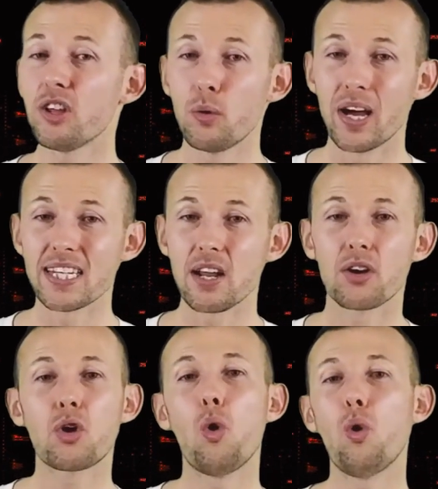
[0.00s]
US
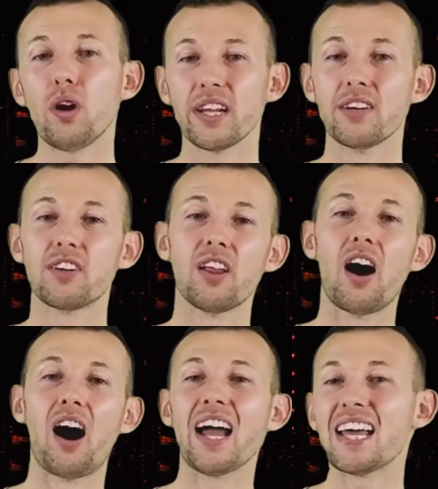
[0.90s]
according to the
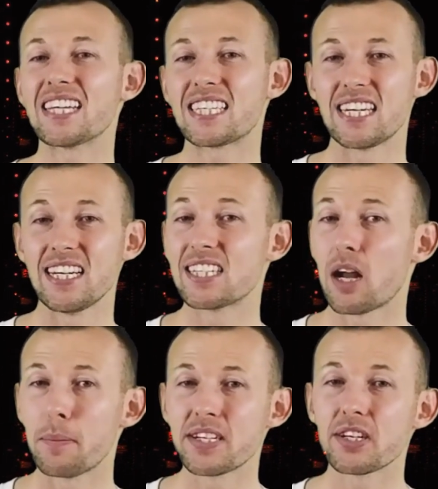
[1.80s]
ISC
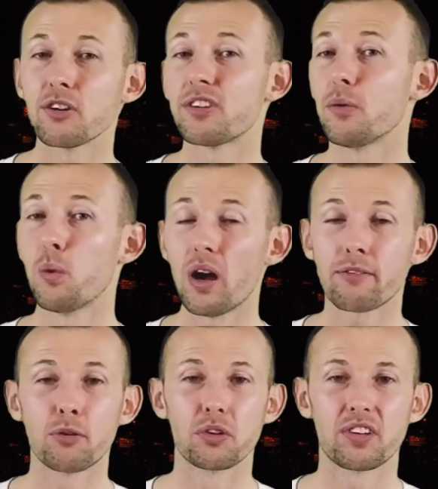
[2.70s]
Cybersecurity
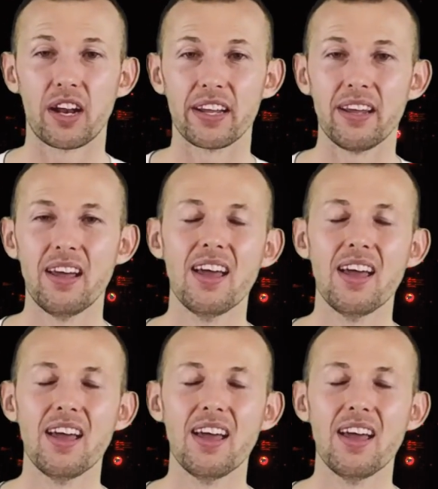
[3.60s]
Workforce Study